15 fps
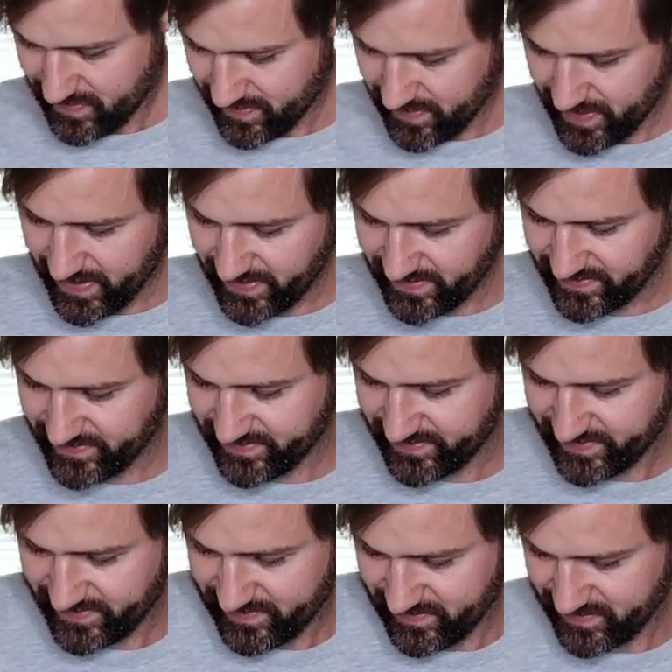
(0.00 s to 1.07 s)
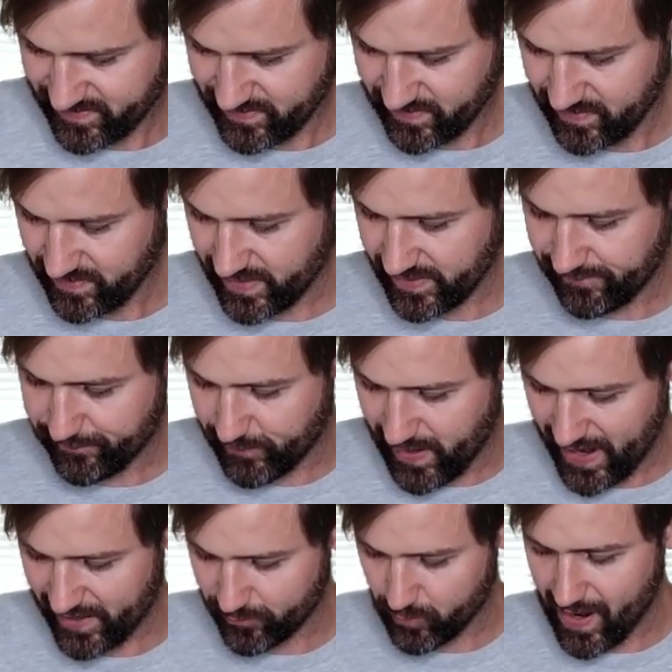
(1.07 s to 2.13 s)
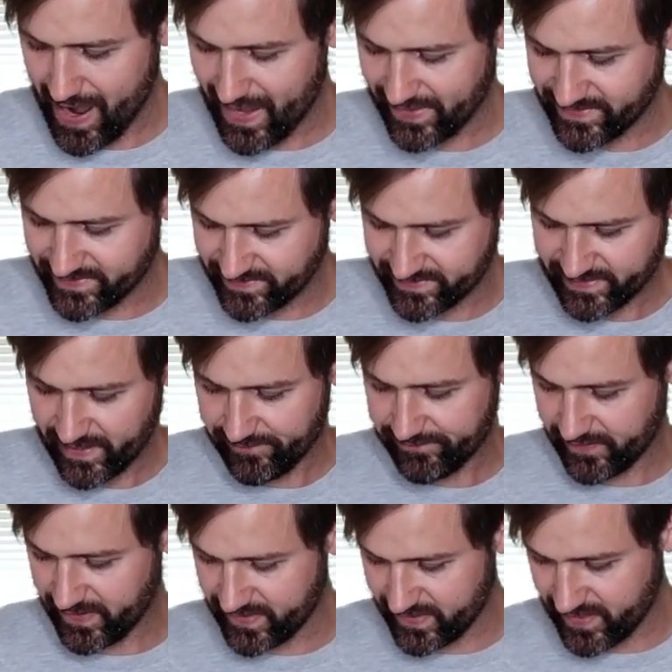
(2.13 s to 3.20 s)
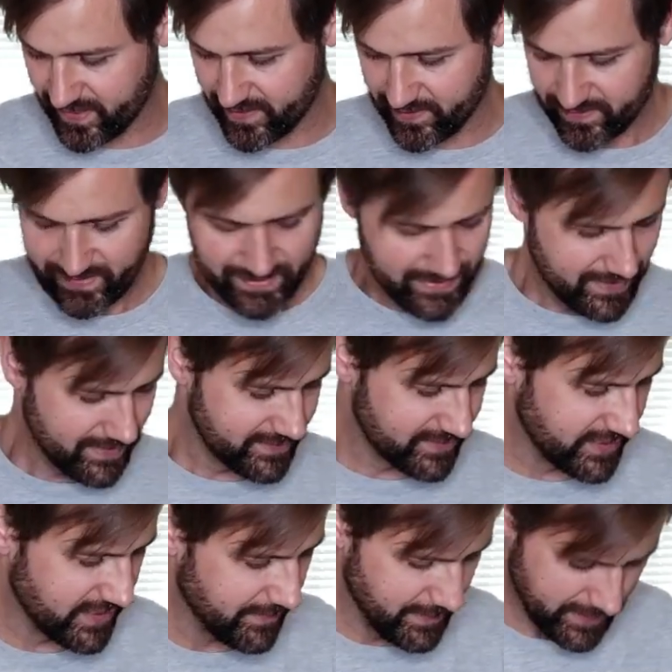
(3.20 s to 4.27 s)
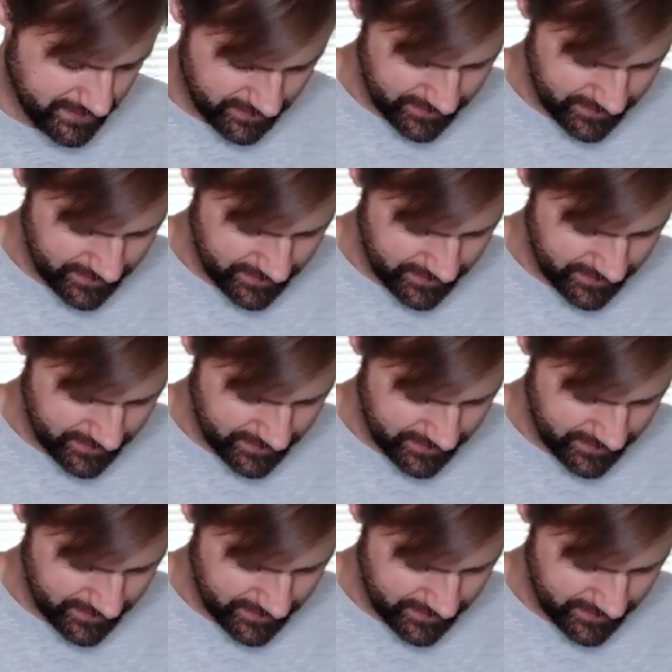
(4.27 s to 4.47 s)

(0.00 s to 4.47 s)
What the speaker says: these, like if we had rods and stuff in there, it's going to be a